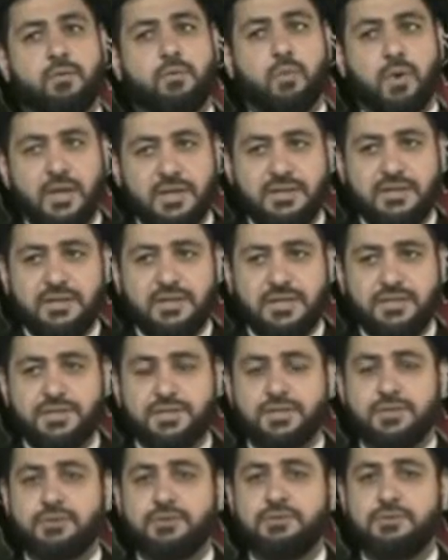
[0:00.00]
What did
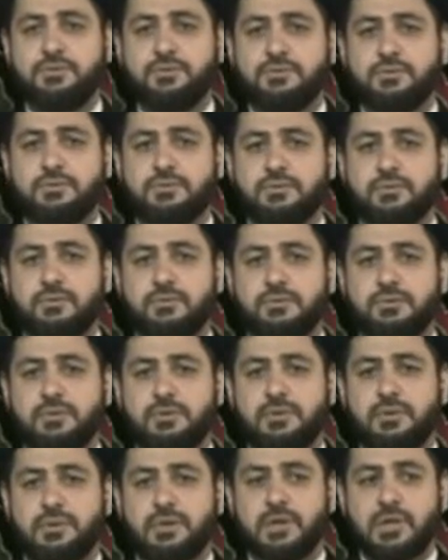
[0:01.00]
you
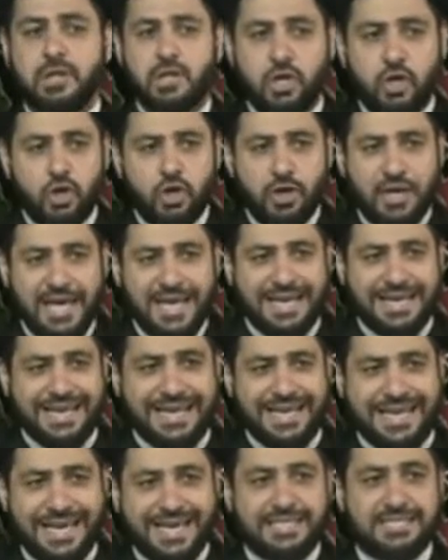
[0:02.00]
learn
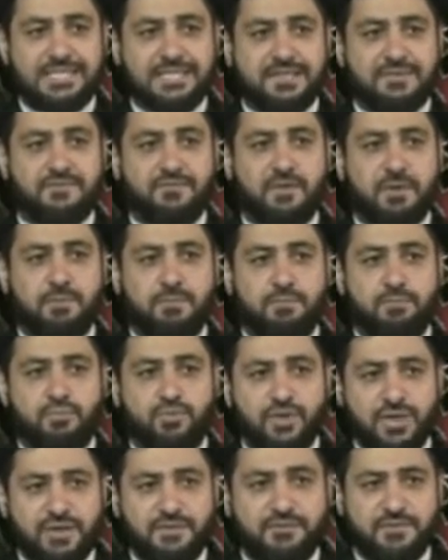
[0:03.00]
and get from
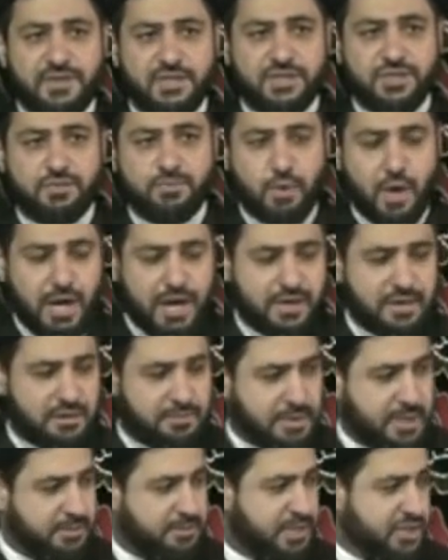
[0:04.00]
previous
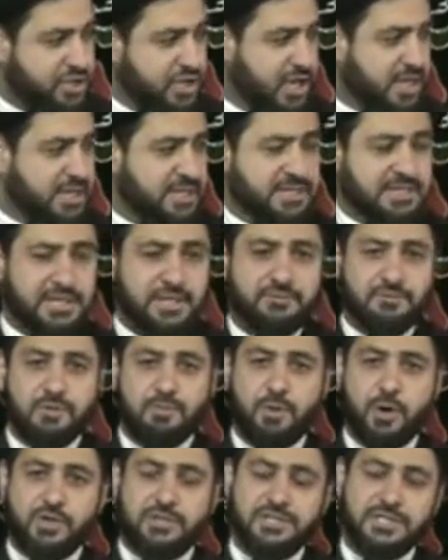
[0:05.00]
Muharram and Majalis that we
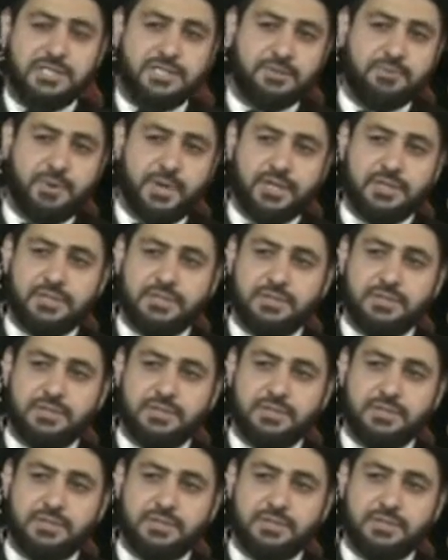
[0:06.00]
participated.